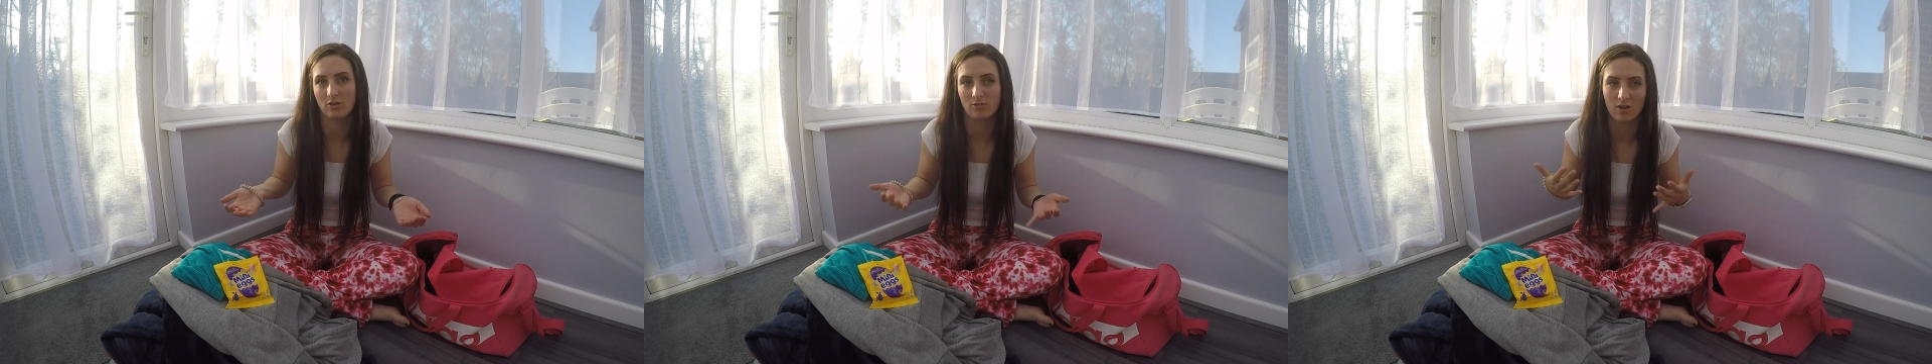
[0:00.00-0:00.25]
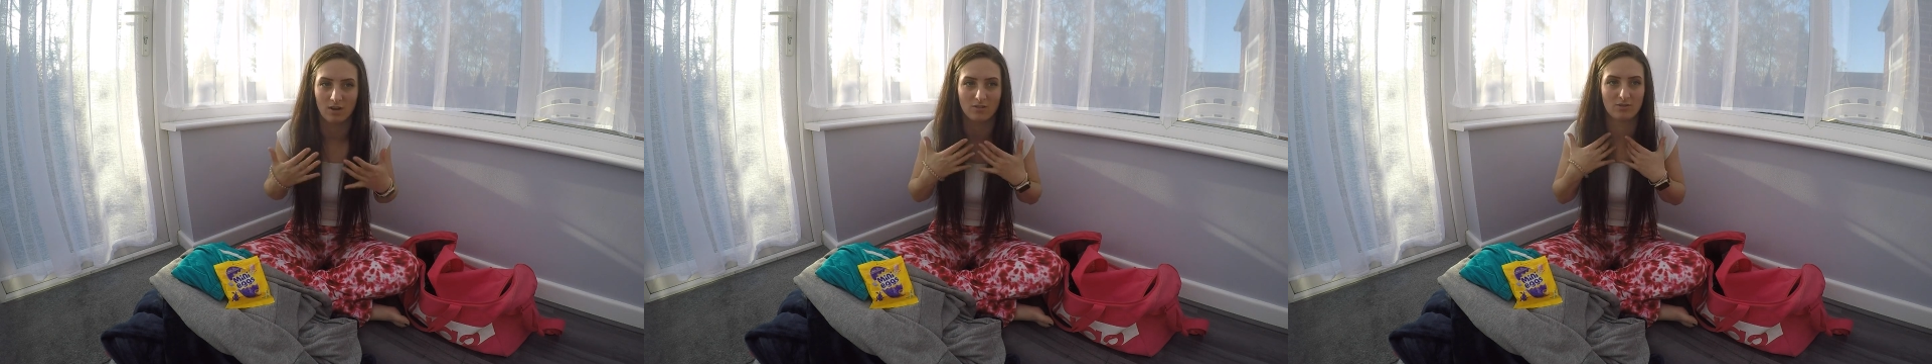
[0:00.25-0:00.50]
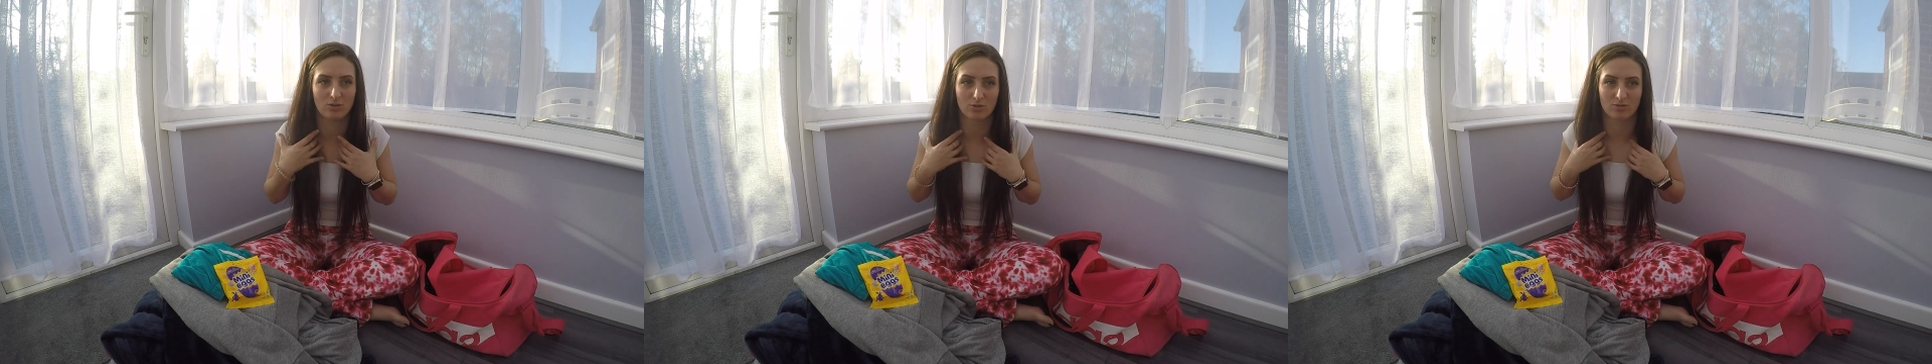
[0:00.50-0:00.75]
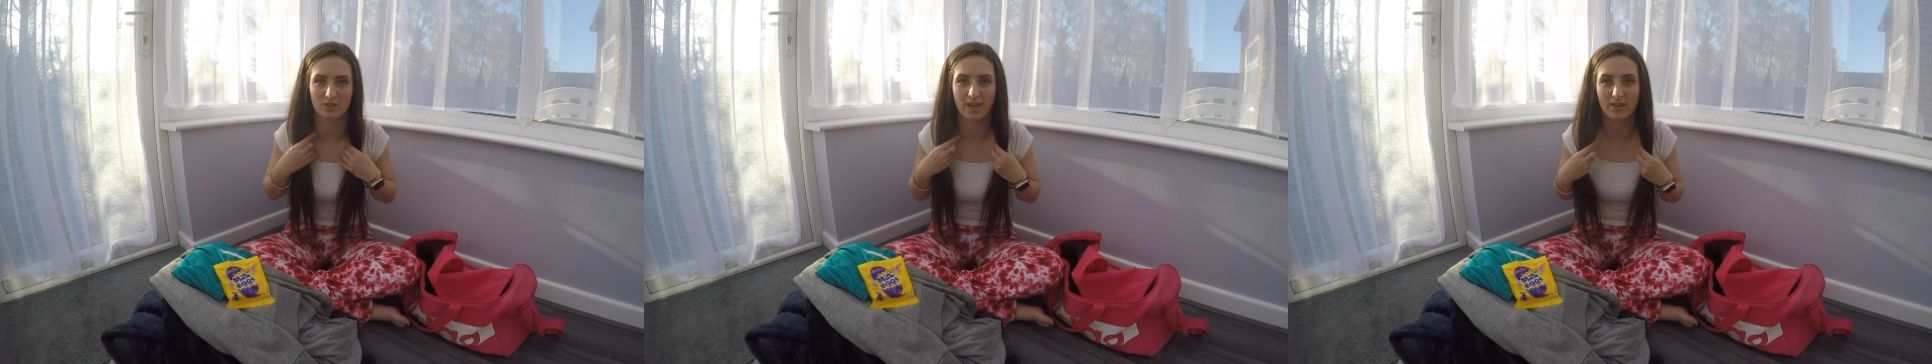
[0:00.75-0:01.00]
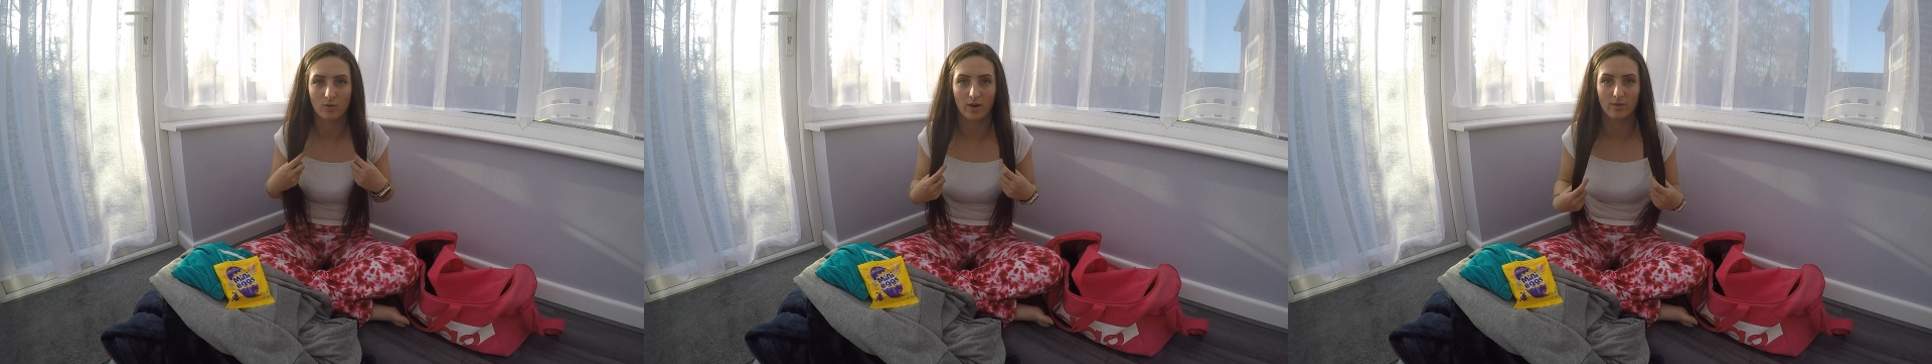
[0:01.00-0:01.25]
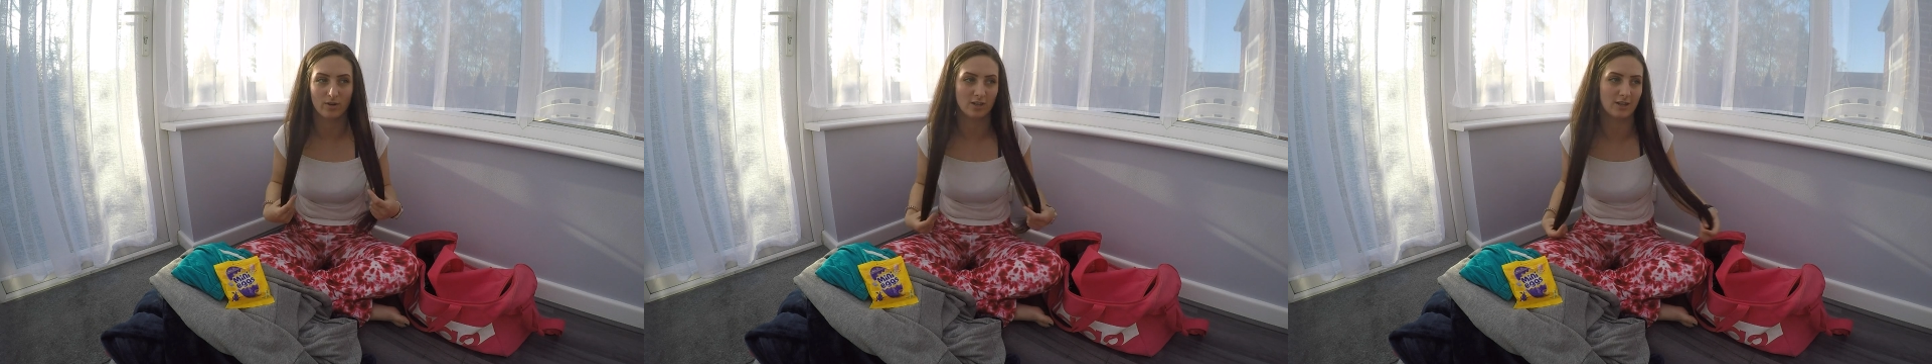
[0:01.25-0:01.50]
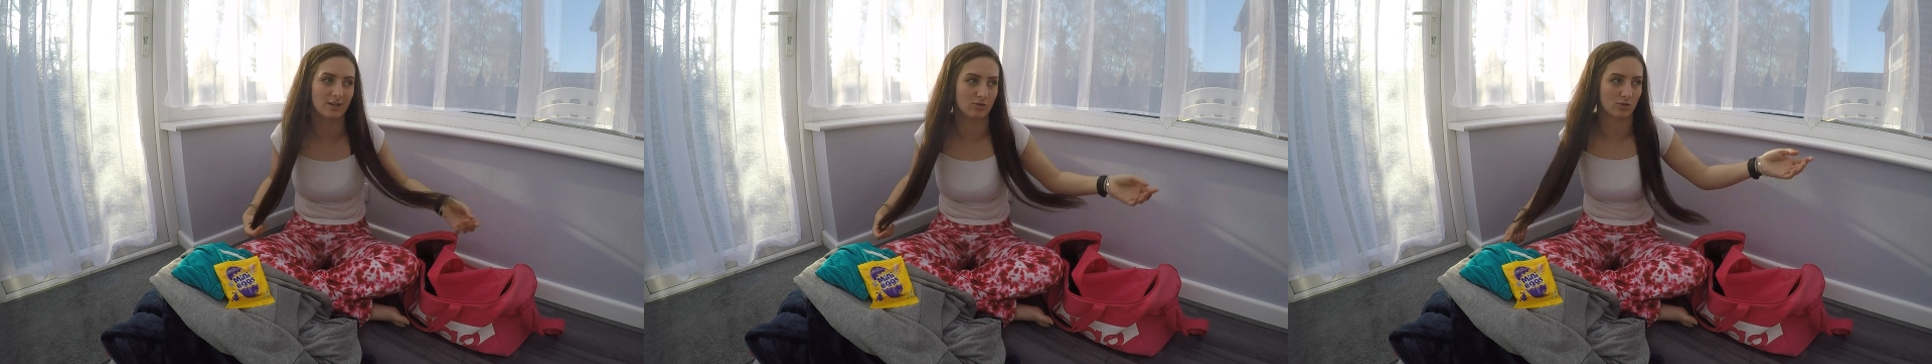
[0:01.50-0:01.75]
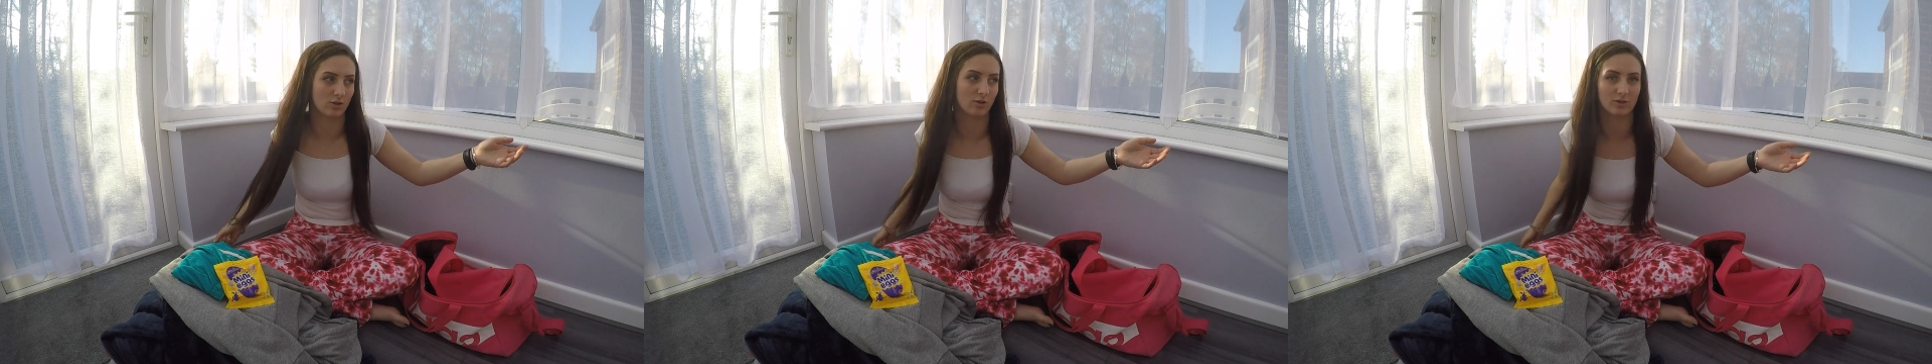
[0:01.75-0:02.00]
You can't order a takeaway when you're
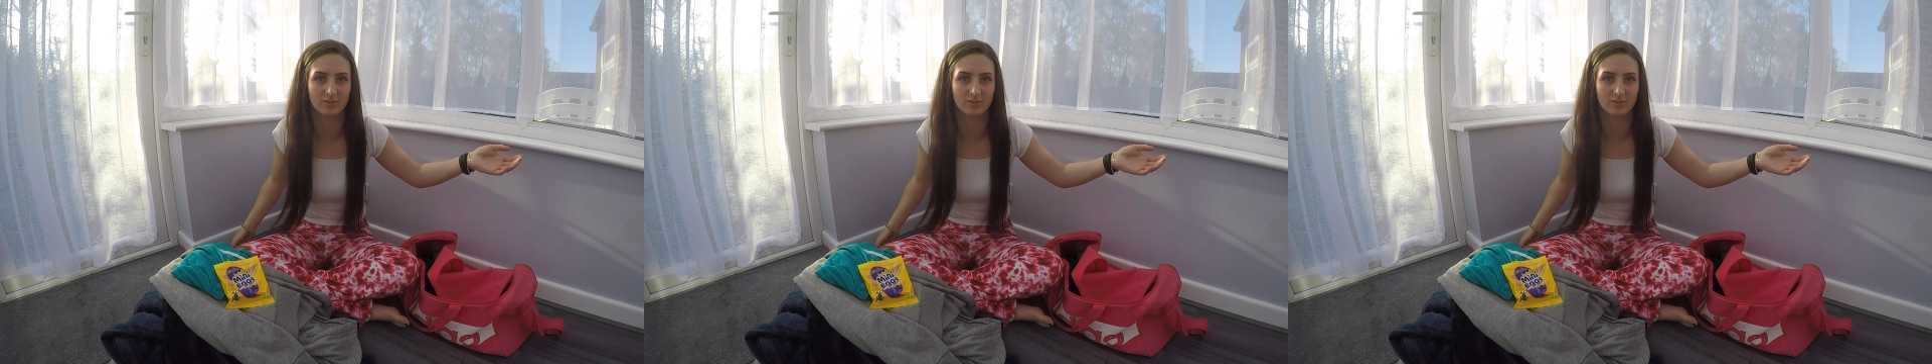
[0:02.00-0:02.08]
literally going